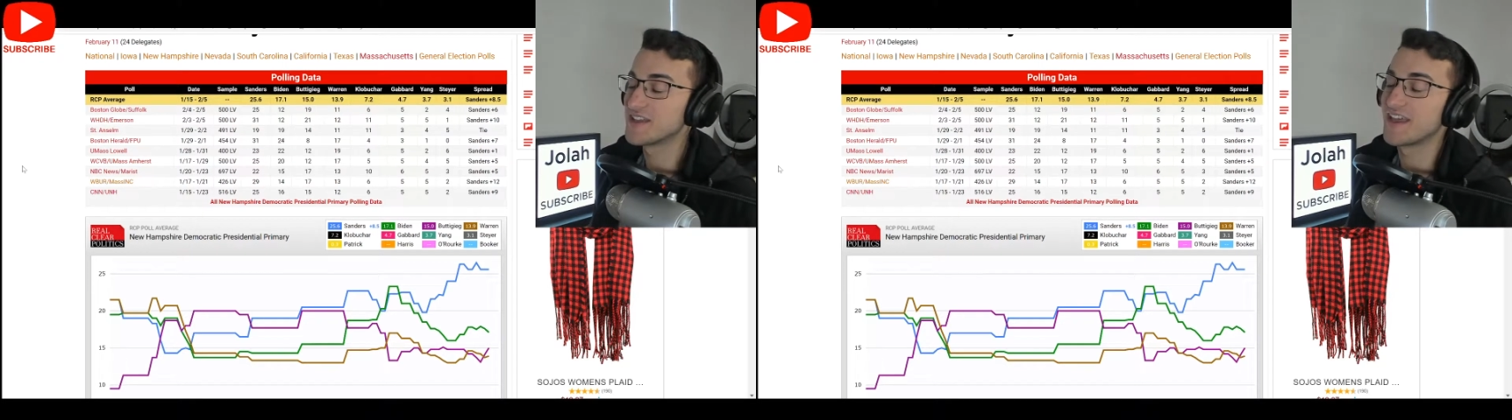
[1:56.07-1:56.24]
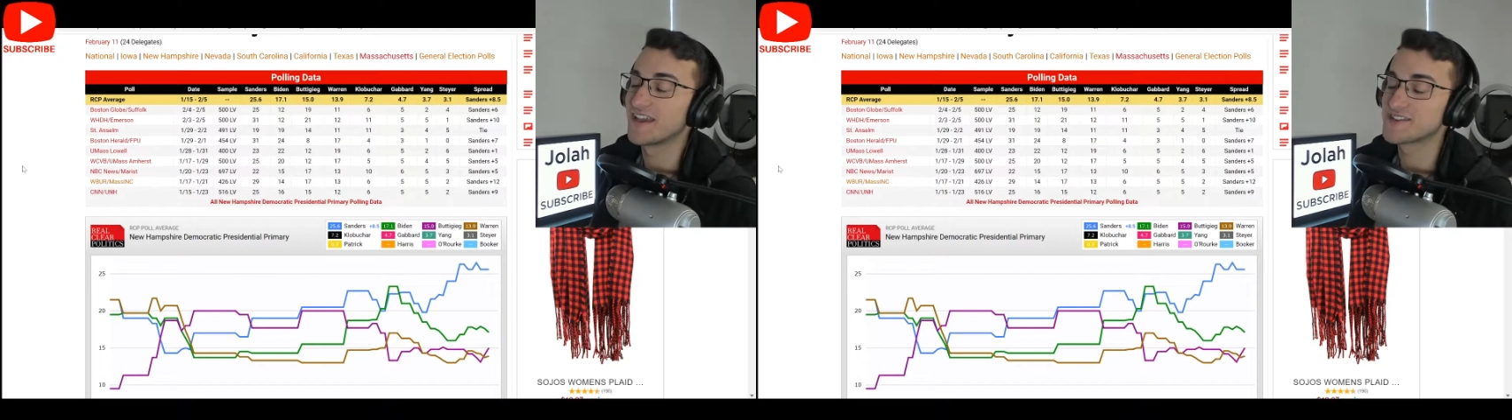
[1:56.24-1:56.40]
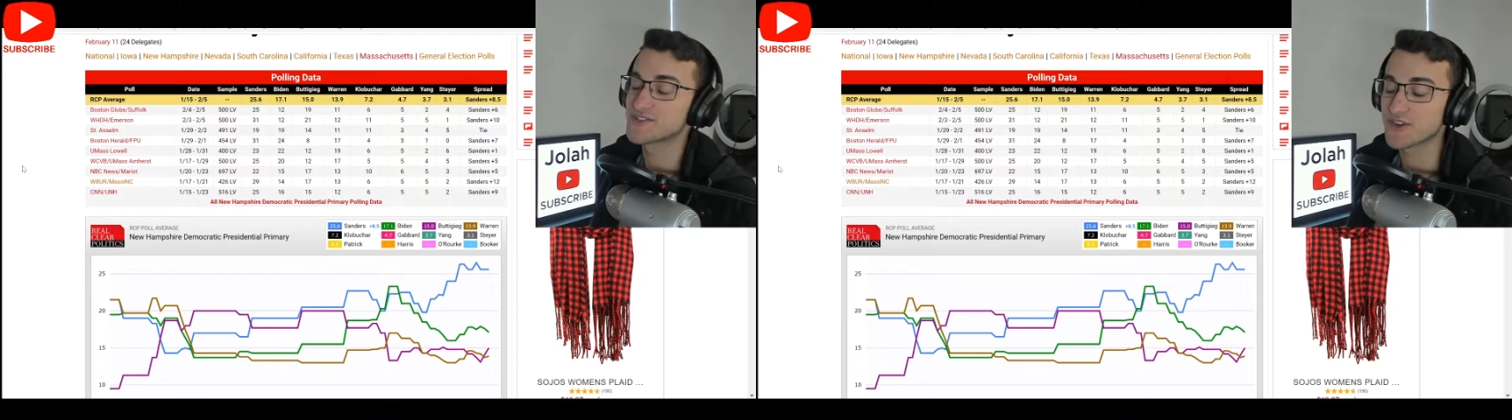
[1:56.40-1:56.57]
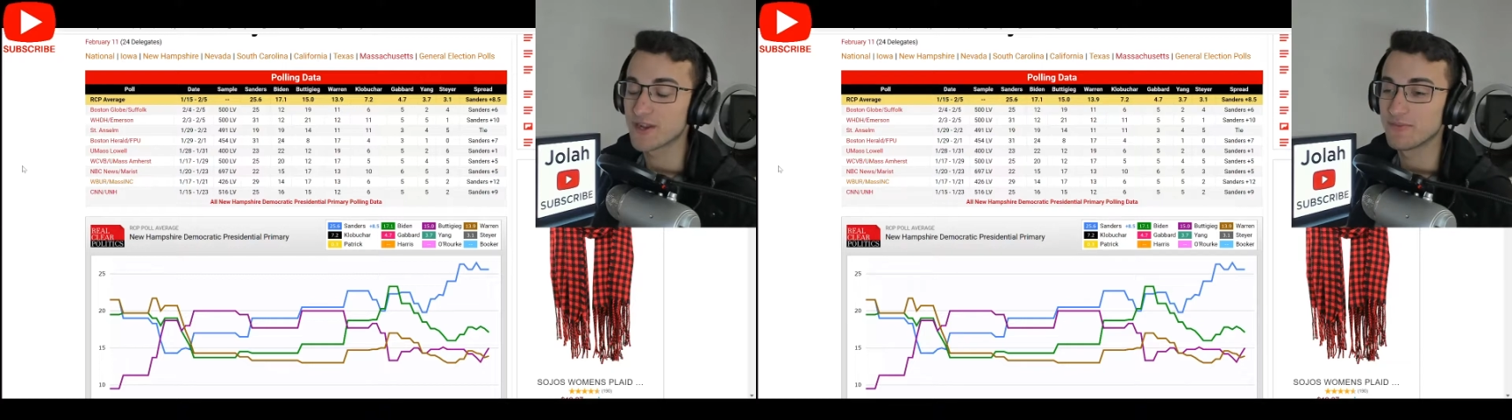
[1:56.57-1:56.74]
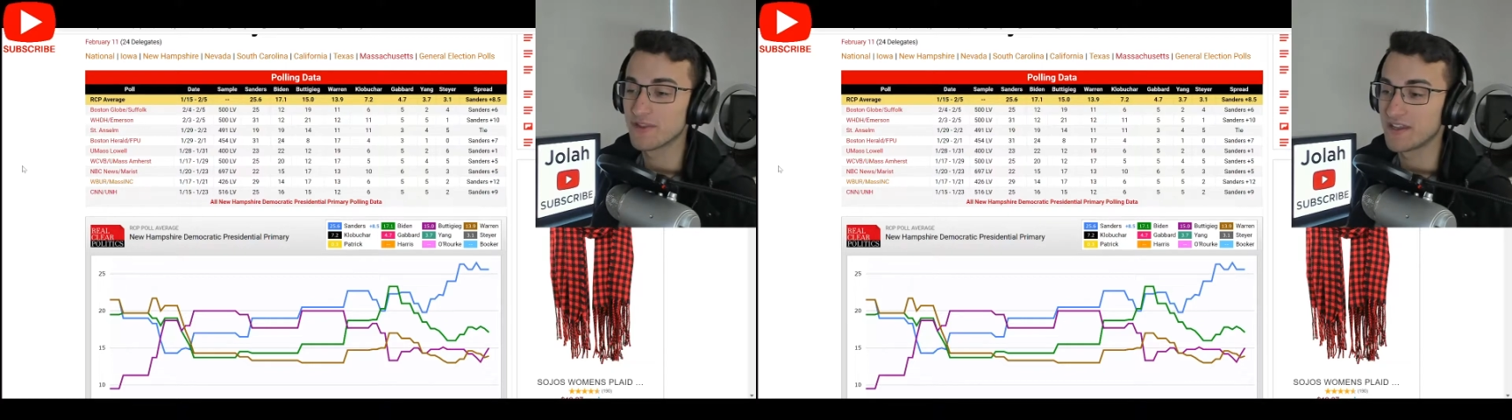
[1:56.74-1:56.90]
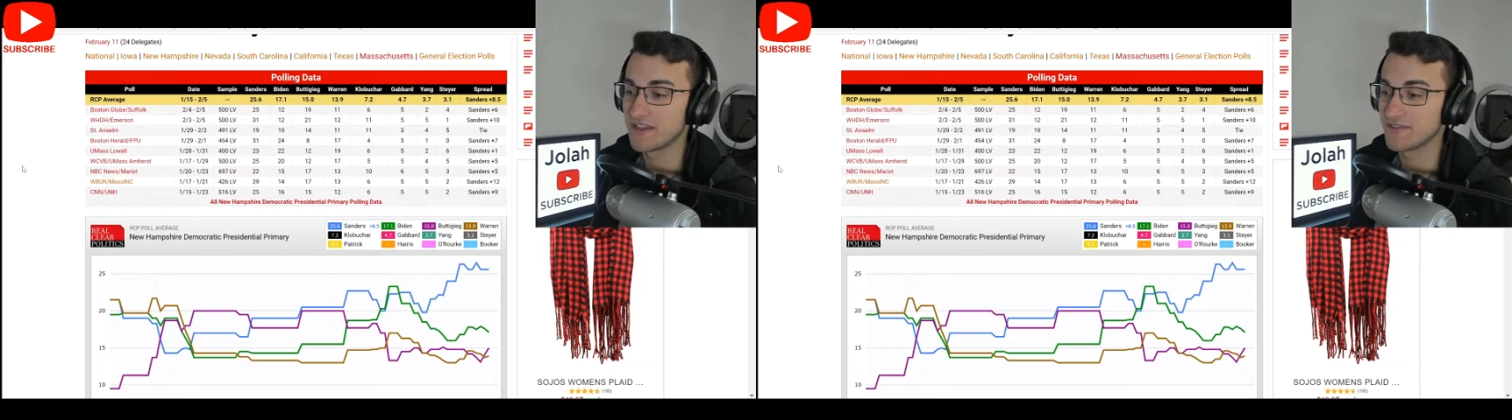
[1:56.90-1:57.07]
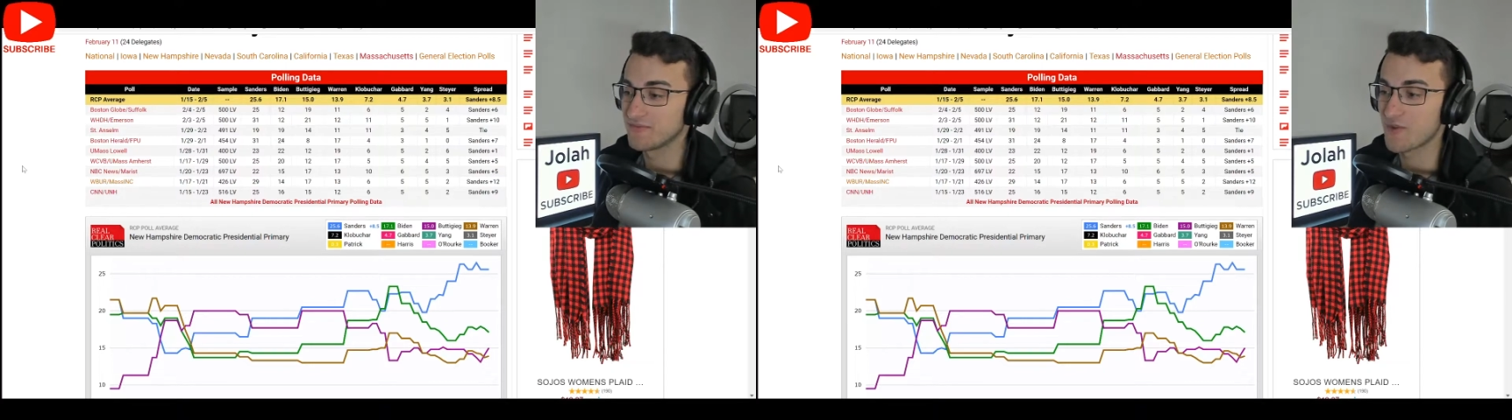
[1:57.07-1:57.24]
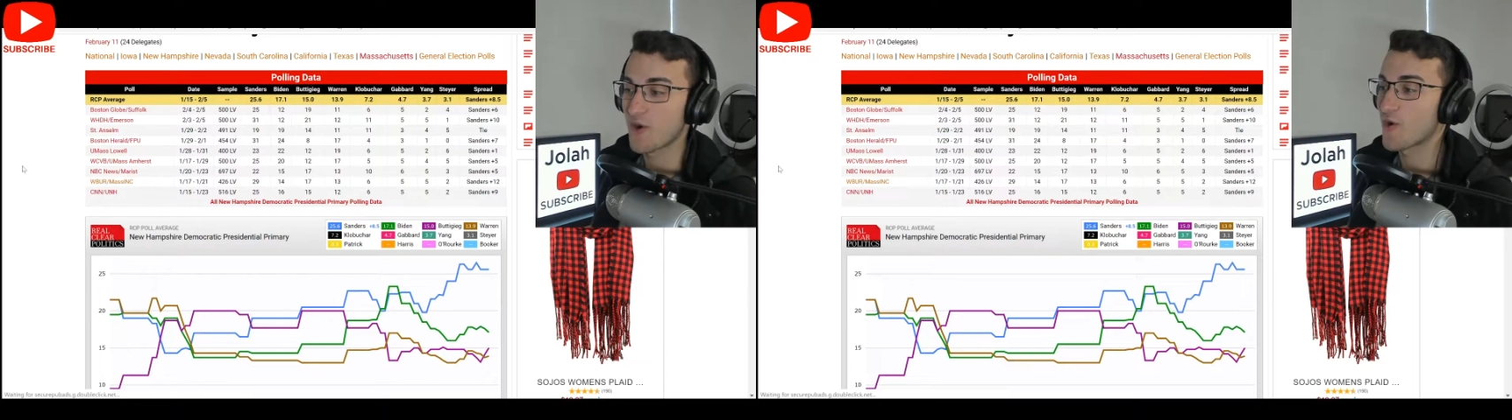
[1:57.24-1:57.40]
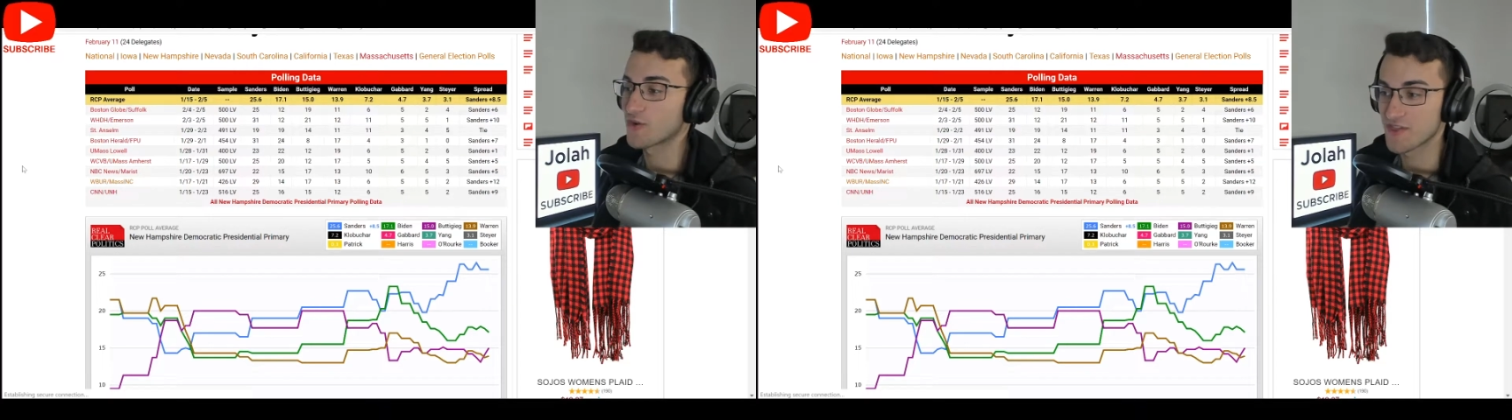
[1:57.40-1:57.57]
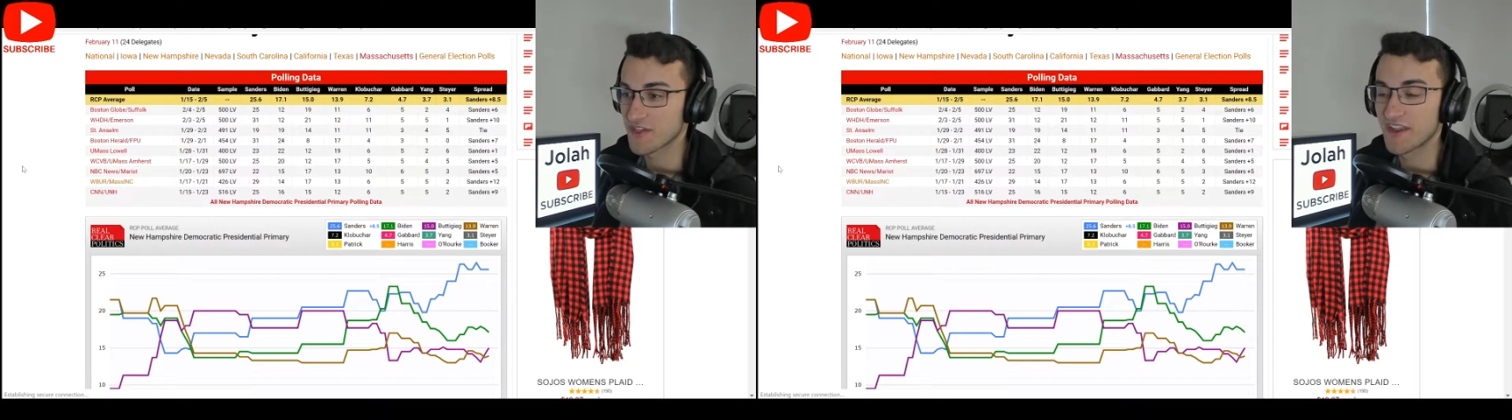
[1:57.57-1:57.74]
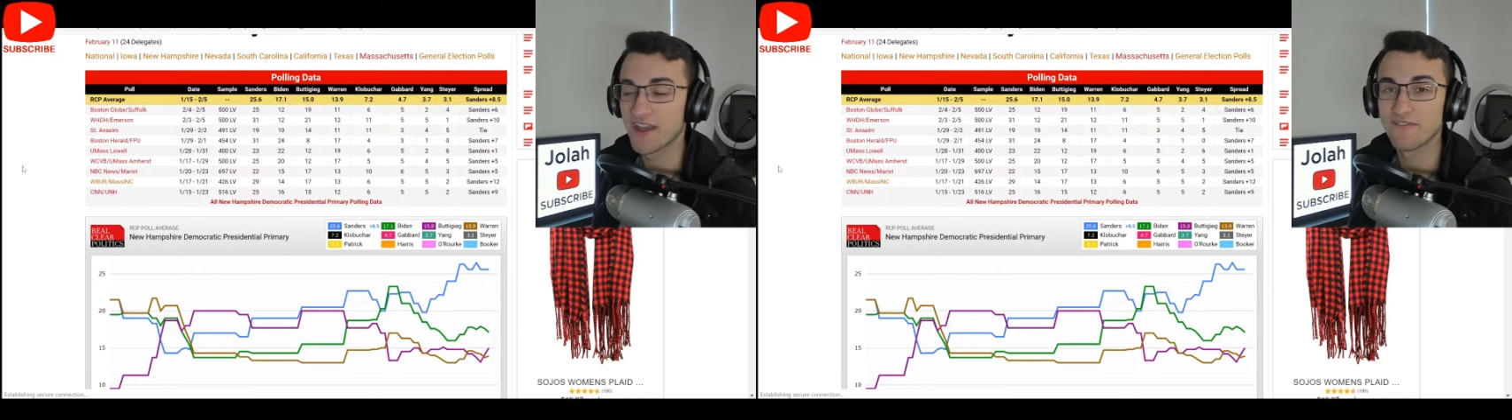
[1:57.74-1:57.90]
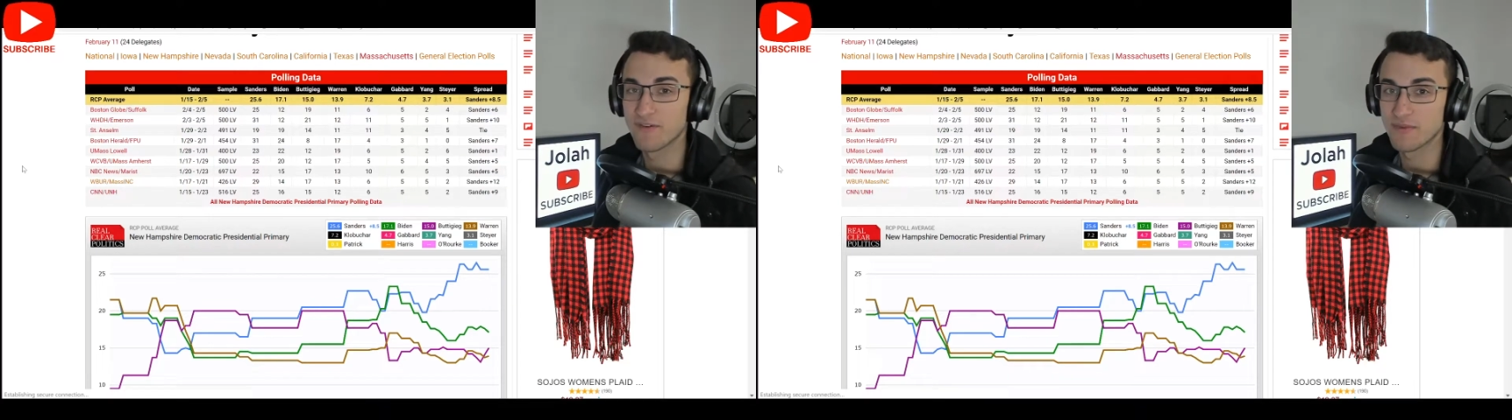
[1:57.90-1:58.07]
extremely harder than
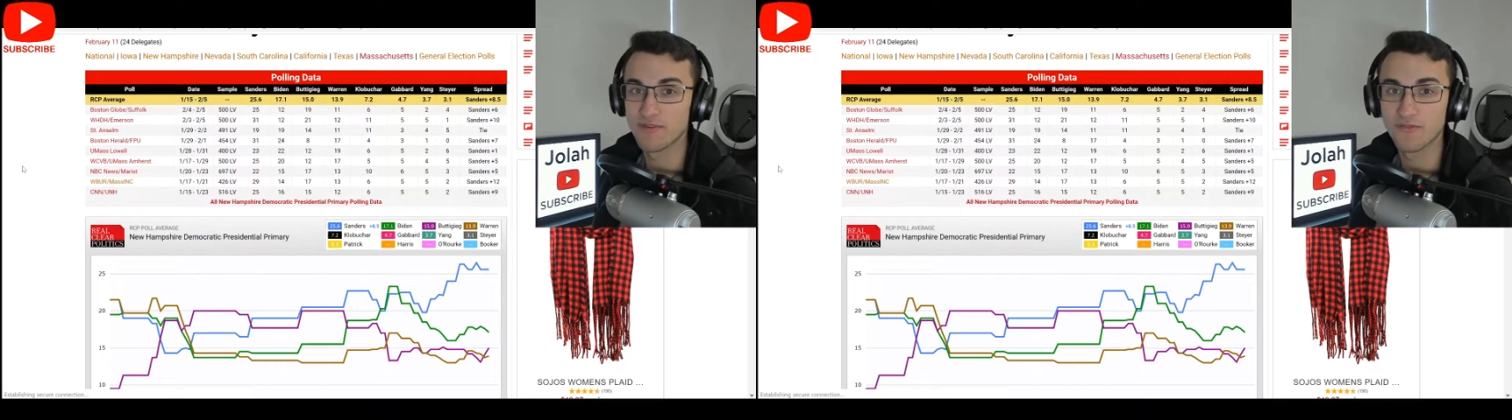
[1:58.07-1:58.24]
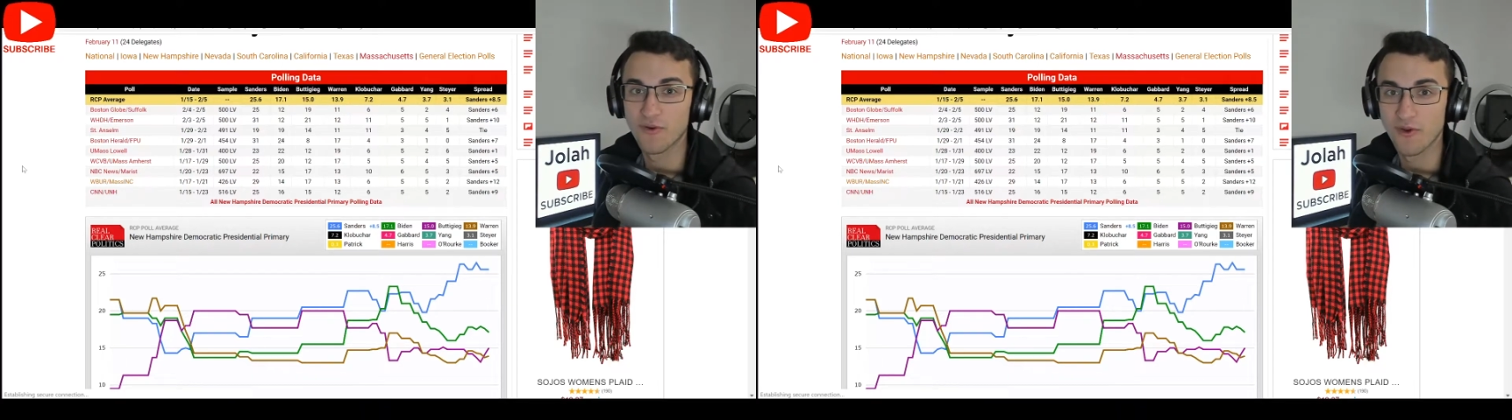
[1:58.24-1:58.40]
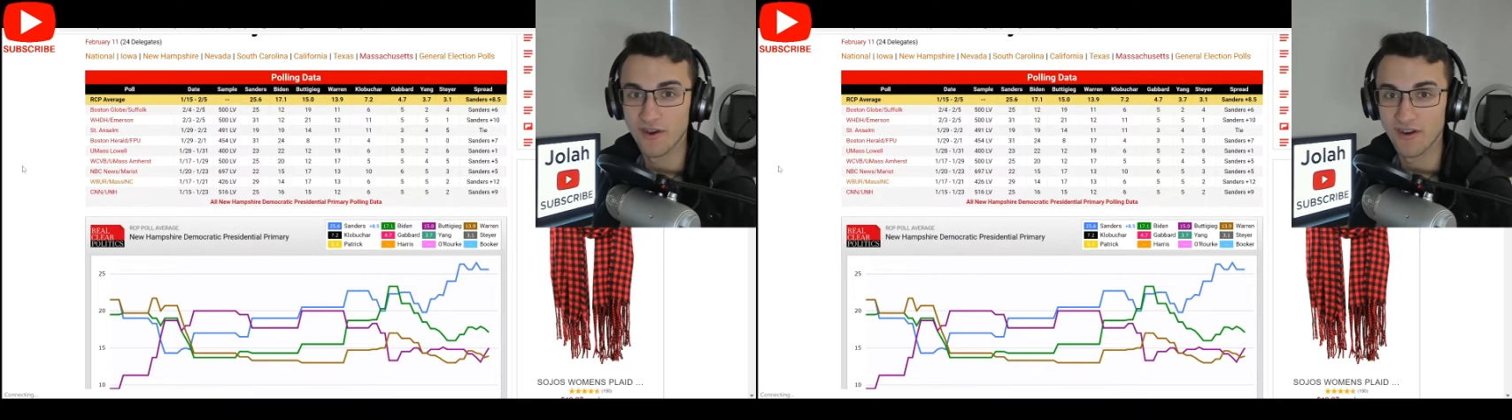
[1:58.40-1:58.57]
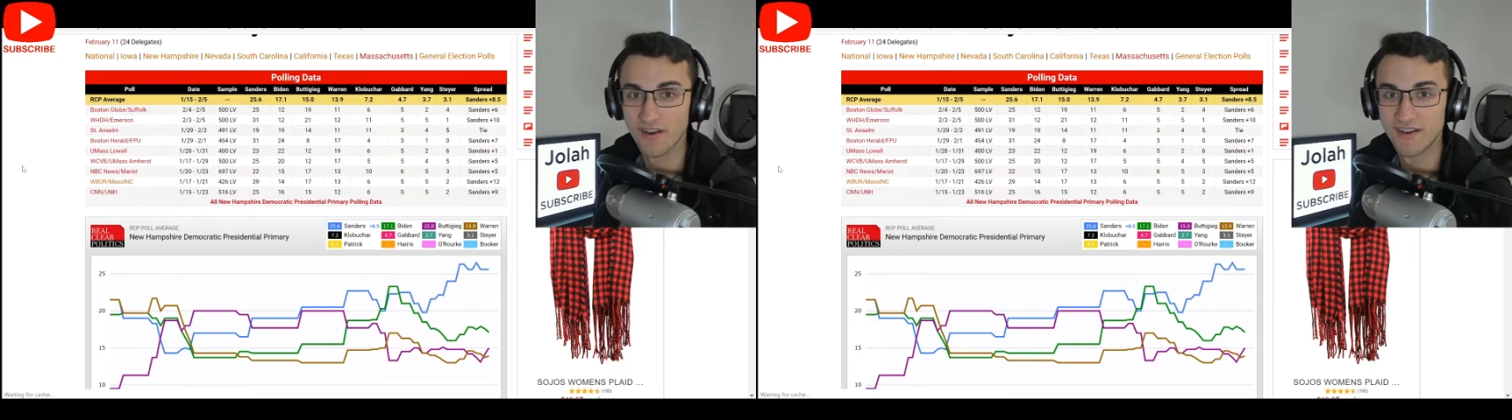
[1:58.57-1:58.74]
ever before.